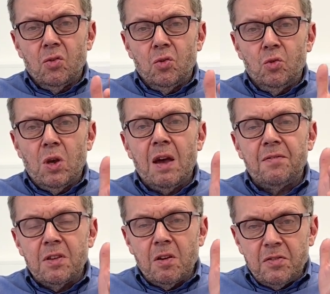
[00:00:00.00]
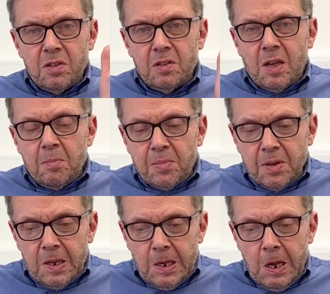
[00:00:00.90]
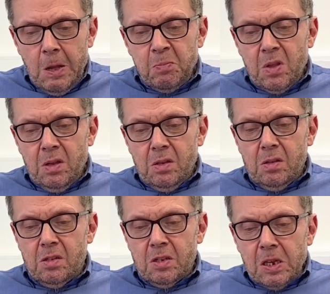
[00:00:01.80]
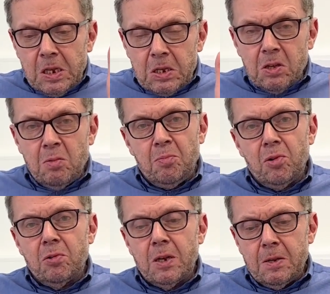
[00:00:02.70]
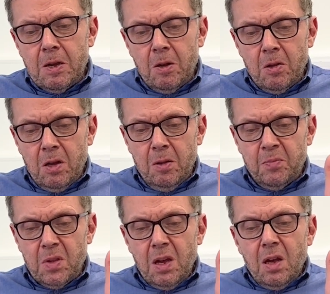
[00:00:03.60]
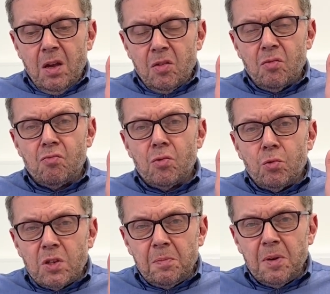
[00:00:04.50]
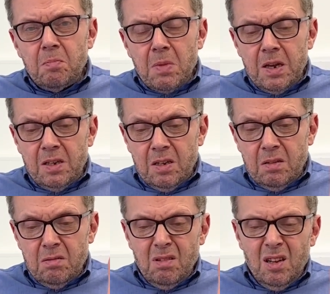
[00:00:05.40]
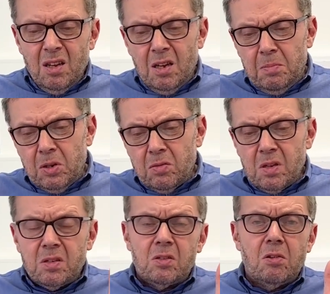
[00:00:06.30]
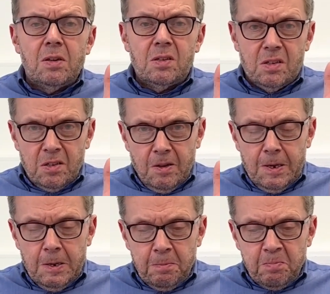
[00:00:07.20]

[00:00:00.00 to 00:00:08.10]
You have the overseas company, senior employee. Now, the rules have been made a bit on the tighter side.